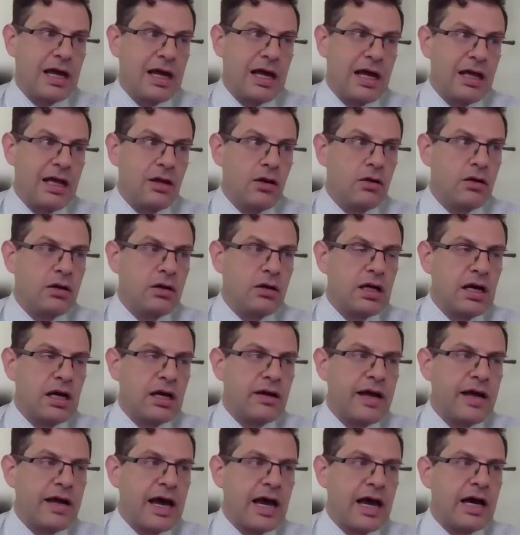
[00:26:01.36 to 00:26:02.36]
and the only thing
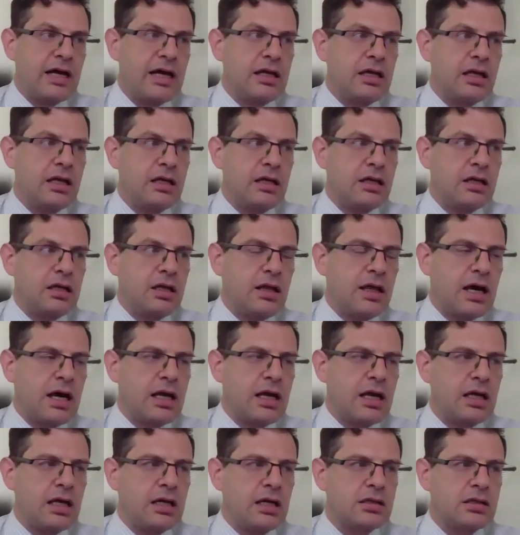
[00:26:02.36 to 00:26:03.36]
I'll add to
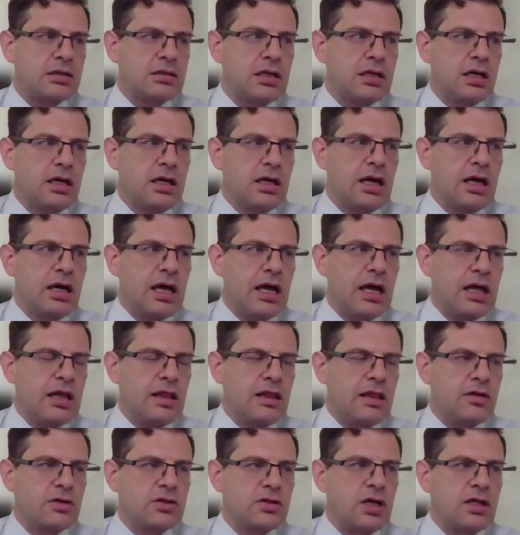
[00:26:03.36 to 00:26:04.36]
that is
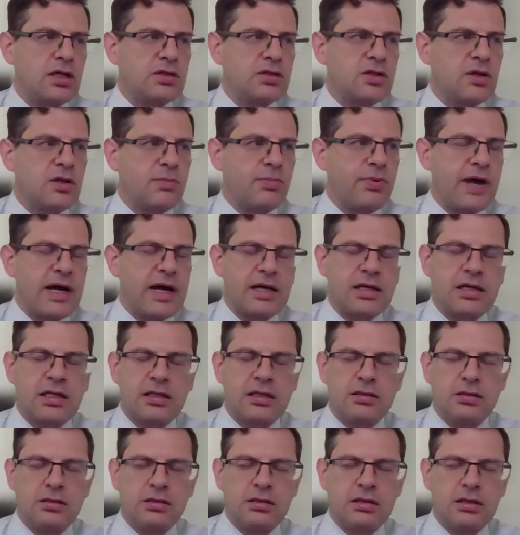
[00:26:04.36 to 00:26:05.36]
there's also the
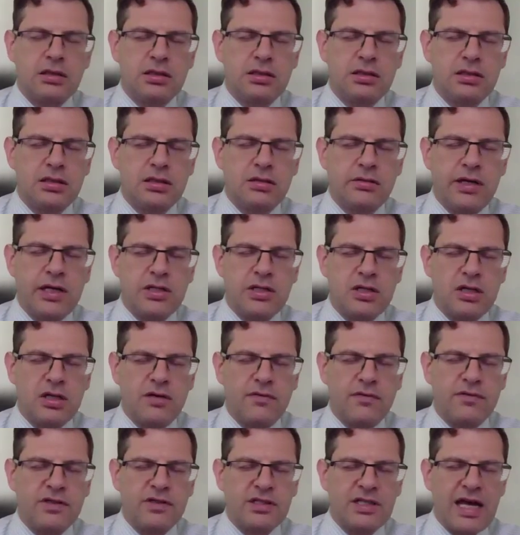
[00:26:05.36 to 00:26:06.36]
practical consideration
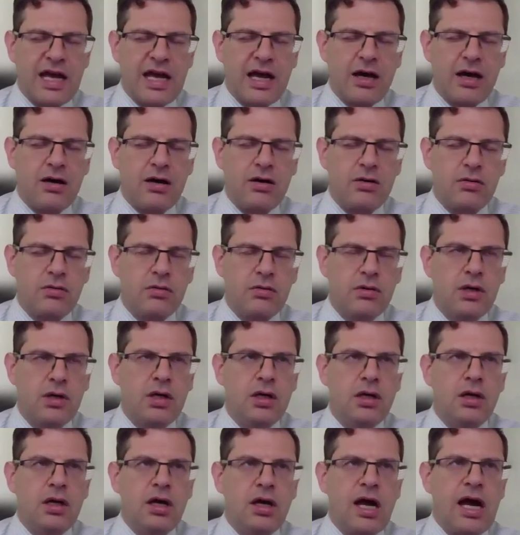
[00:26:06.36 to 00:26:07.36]
of just how
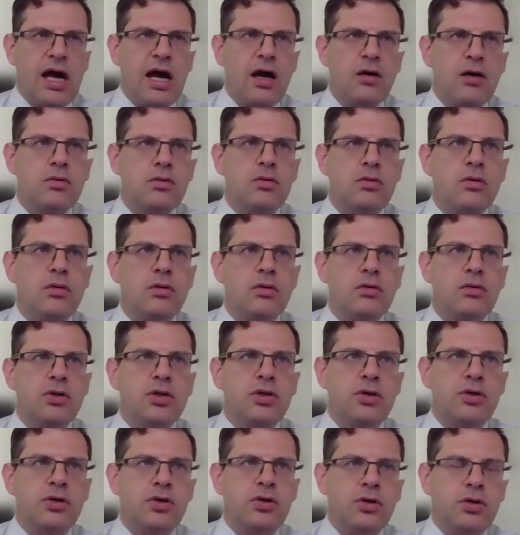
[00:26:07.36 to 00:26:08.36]

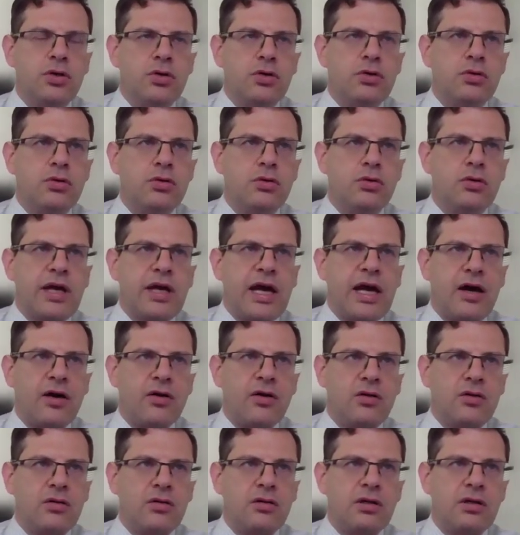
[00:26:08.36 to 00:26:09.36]
do you
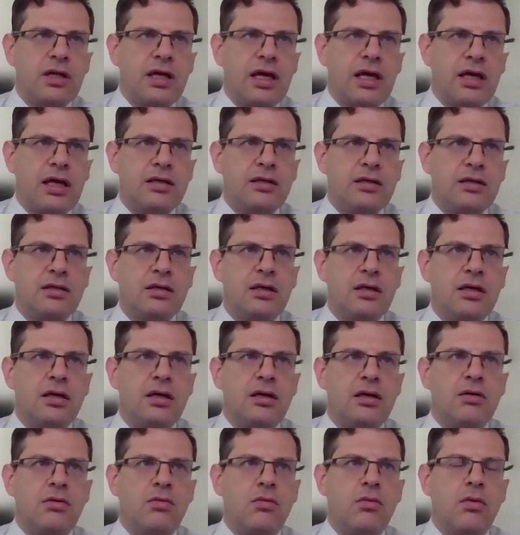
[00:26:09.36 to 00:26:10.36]
calculate
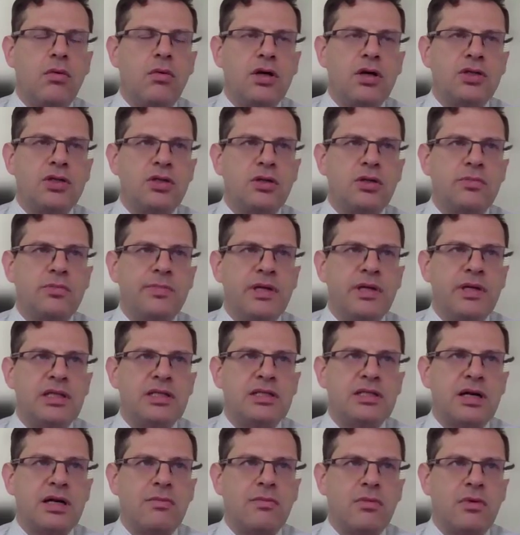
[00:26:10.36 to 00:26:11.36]
what should be
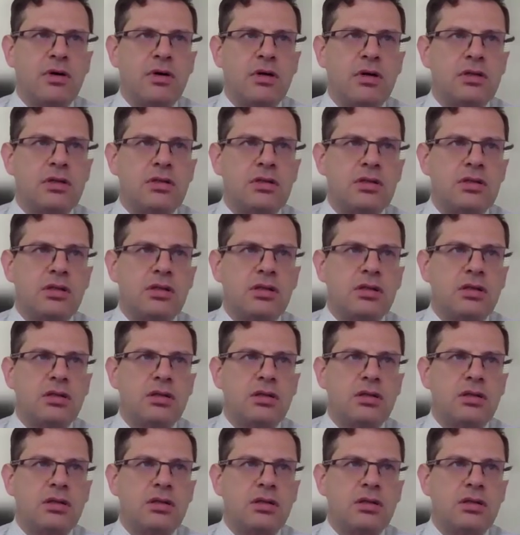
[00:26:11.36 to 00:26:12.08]
someone's,